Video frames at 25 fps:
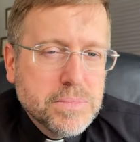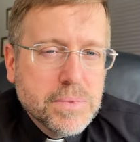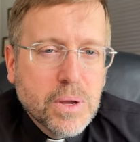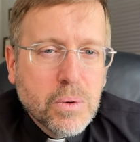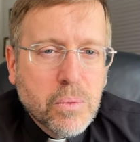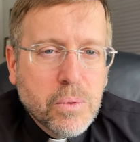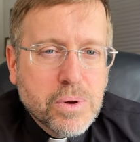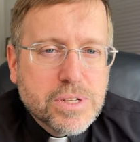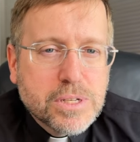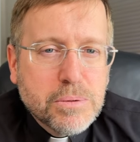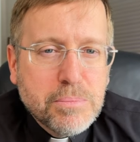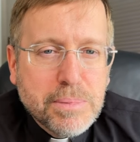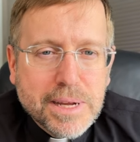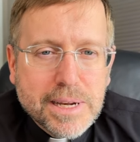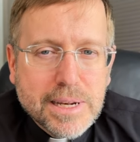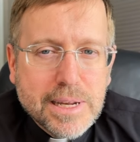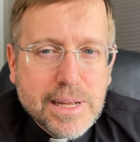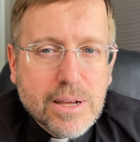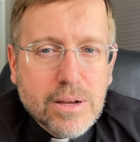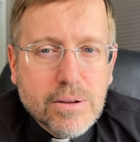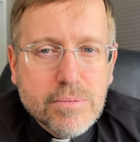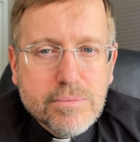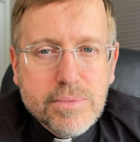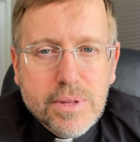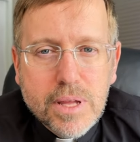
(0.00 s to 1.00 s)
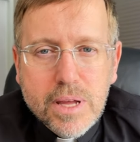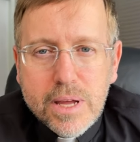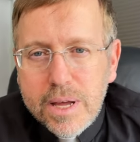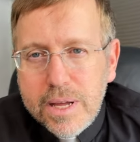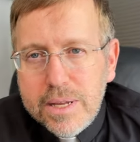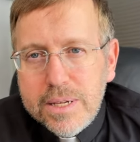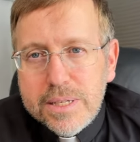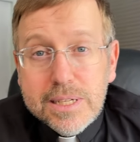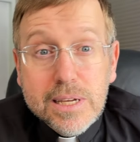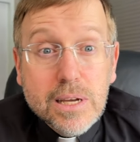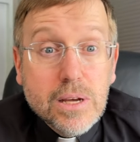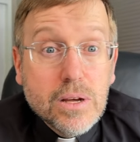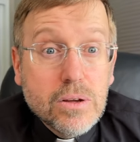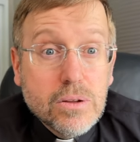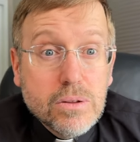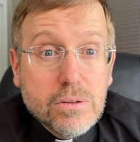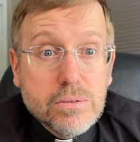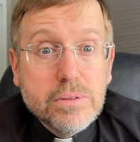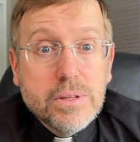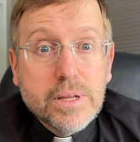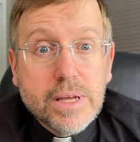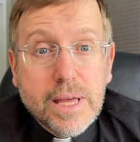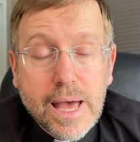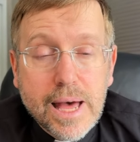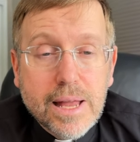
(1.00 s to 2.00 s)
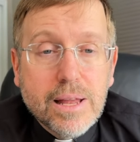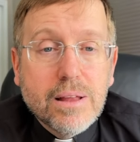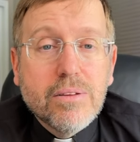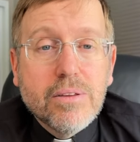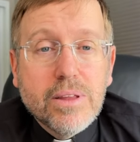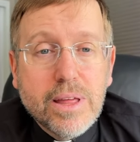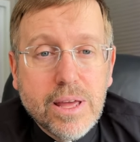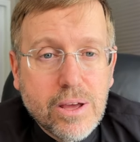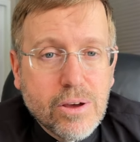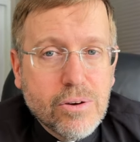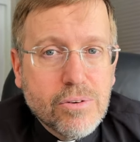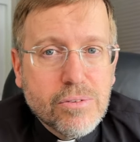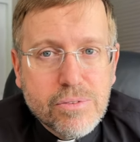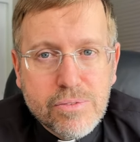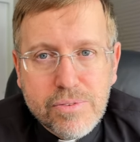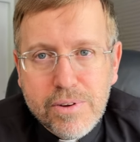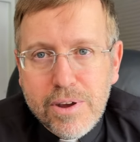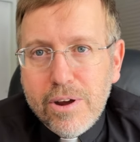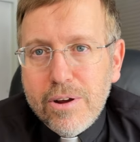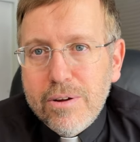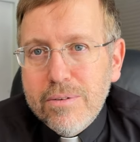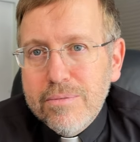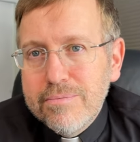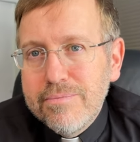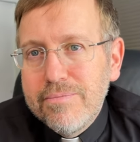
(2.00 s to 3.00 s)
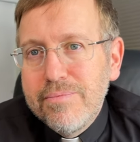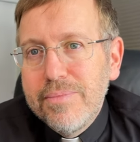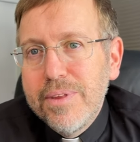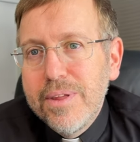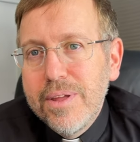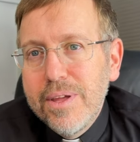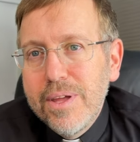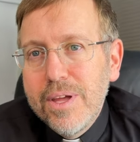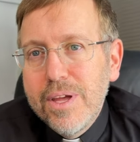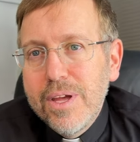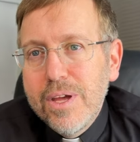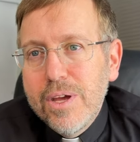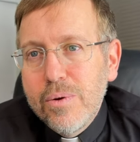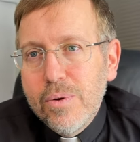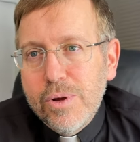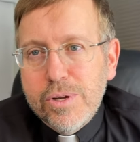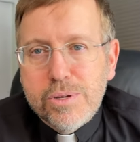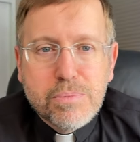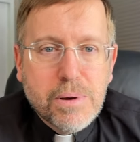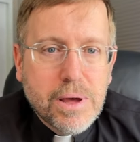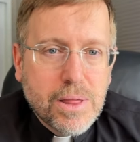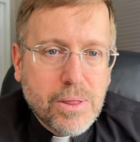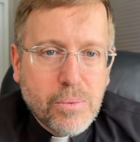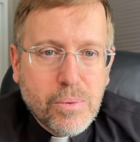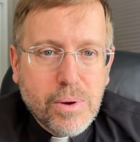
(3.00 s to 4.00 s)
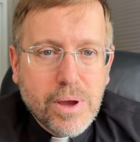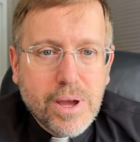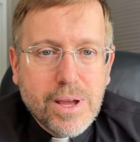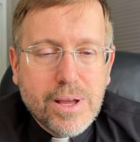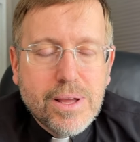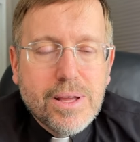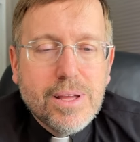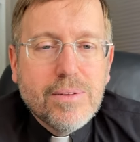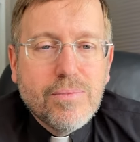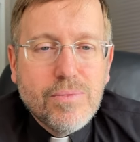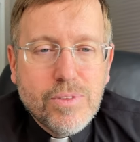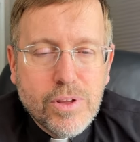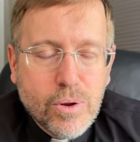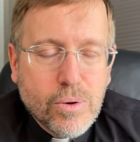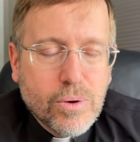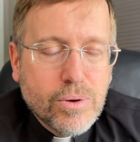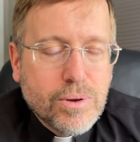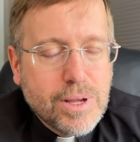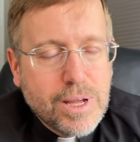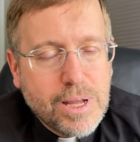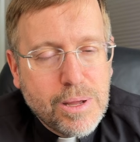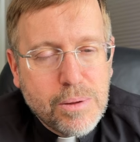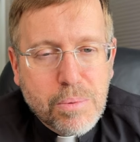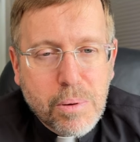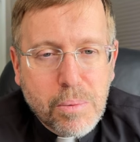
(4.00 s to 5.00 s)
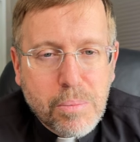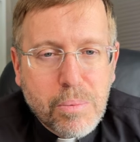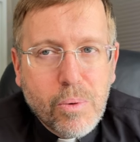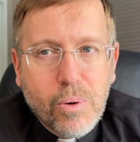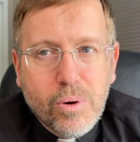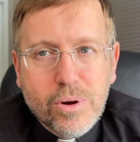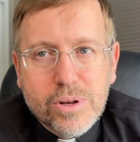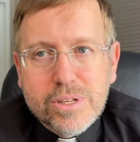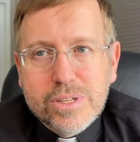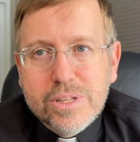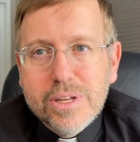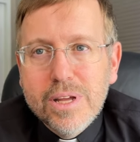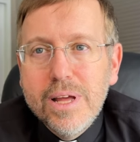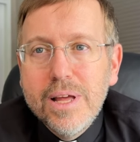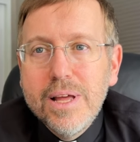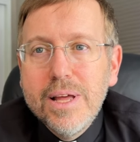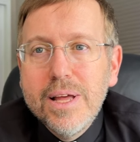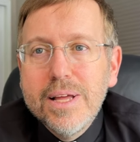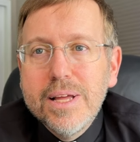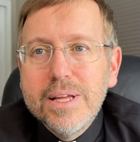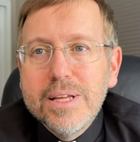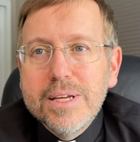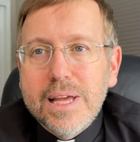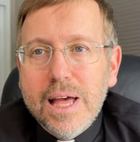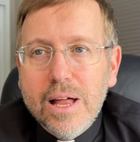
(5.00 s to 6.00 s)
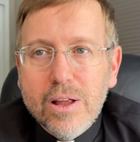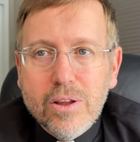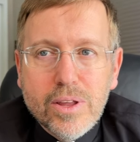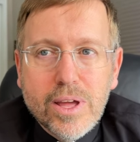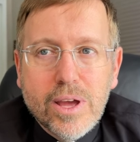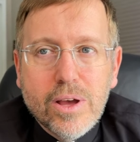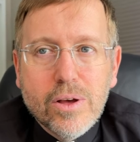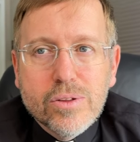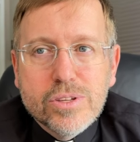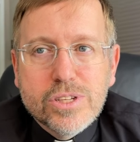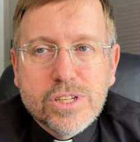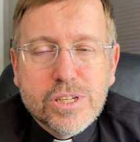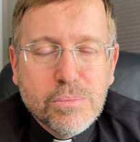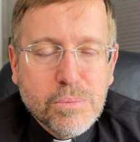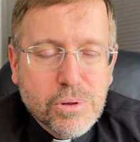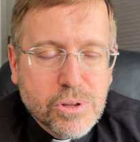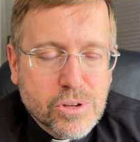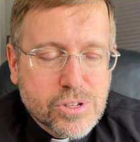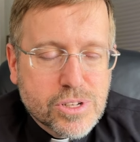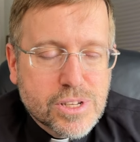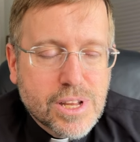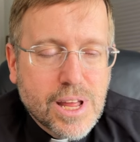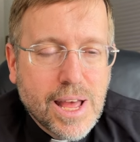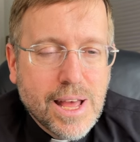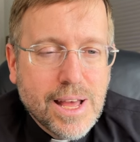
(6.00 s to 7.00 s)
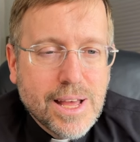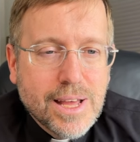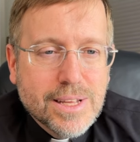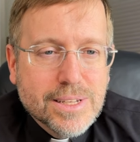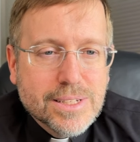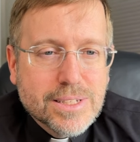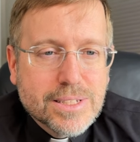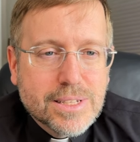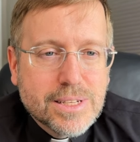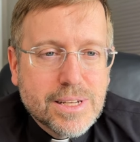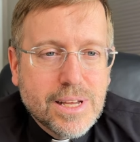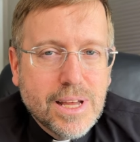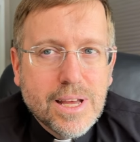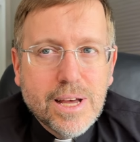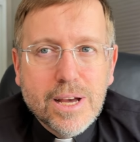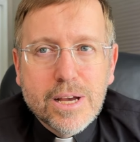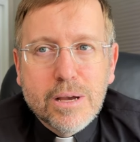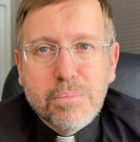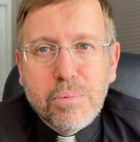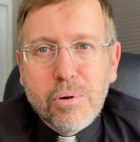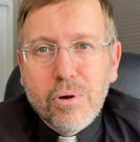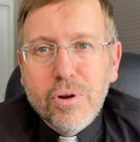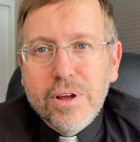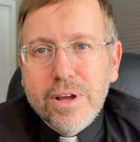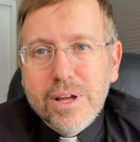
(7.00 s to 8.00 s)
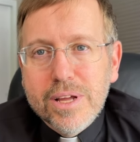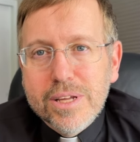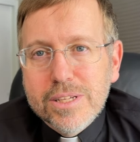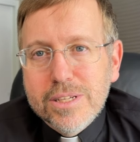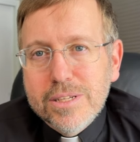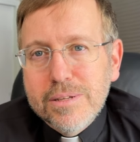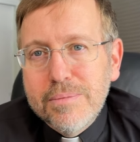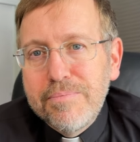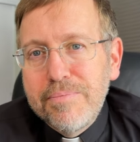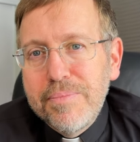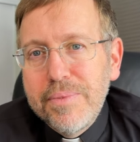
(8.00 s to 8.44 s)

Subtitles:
wasn't a big deal until the Galileo affair, which, by the way, you know, he purports Galileo is similar as Copernicus.